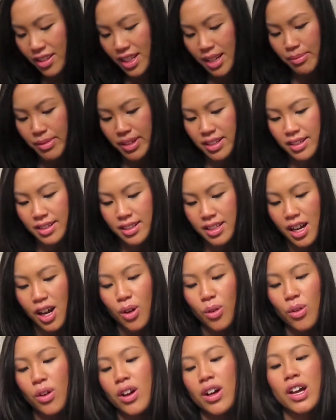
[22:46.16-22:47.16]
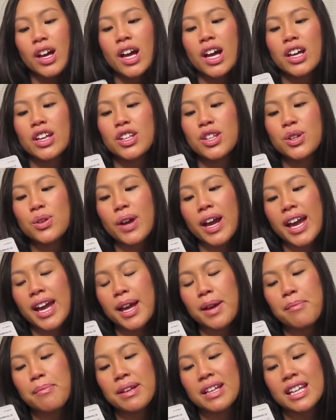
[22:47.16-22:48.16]
name is. Oh,
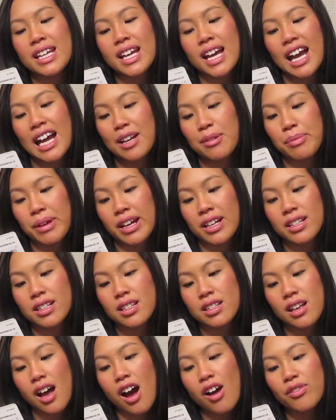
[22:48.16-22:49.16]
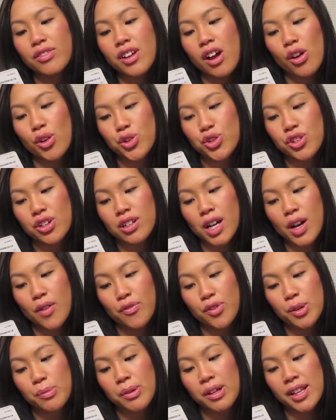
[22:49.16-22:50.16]
UA Mini Headband. Soft, ultra
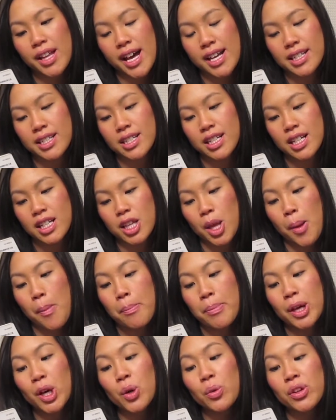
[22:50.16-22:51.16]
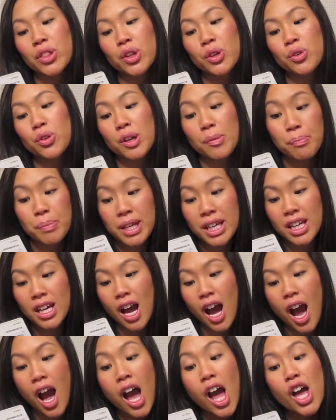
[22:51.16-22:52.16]
comfortable elastic, built with grippy,
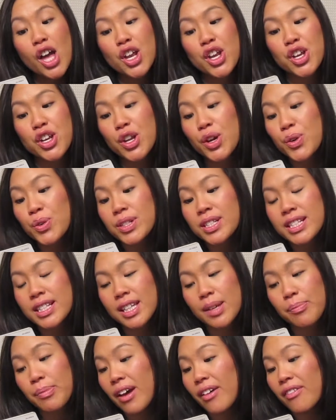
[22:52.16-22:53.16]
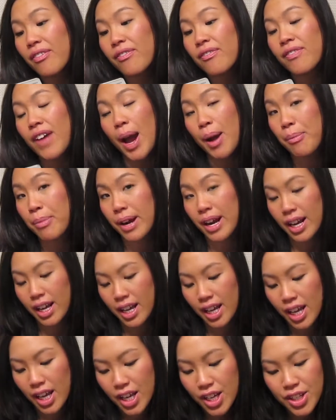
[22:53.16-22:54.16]
no slip fabric.
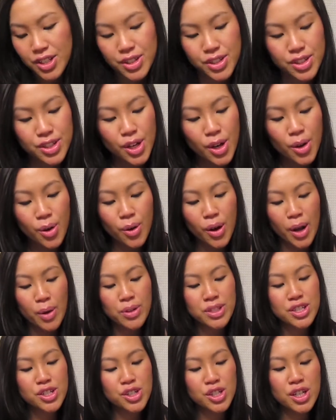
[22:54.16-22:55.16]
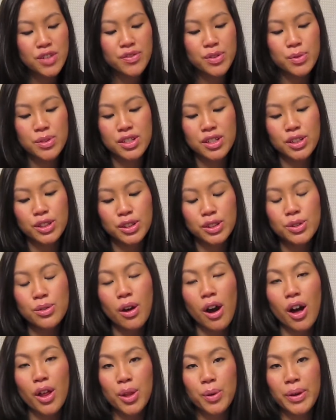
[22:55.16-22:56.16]
So I wasn't sure if it was glue
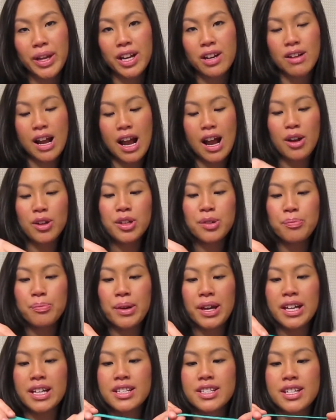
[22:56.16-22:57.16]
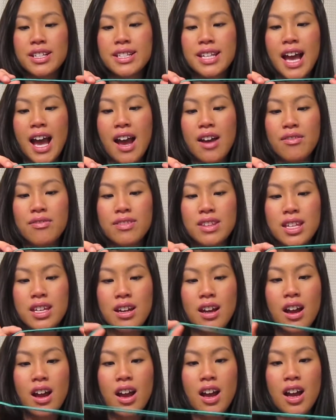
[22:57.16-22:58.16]
all the way around, but it does have the